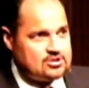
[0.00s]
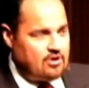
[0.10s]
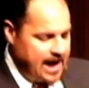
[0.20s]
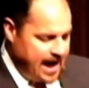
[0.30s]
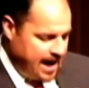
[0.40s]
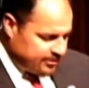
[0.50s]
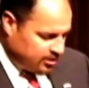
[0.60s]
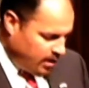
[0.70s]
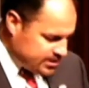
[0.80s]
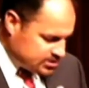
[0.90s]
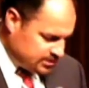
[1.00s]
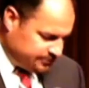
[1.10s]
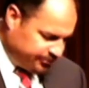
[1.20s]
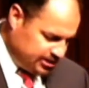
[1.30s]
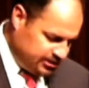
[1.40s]
I have a question
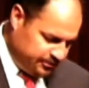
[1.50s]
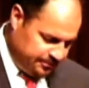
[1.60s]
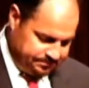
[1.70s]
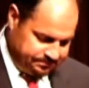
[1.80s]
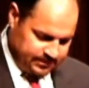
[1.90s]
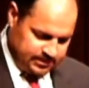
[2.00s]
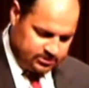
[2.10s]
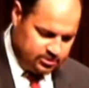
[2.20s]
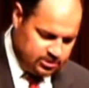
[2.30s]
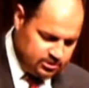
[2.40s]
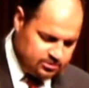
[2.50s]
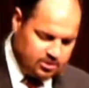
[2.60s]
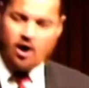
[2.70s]
for you. Do you know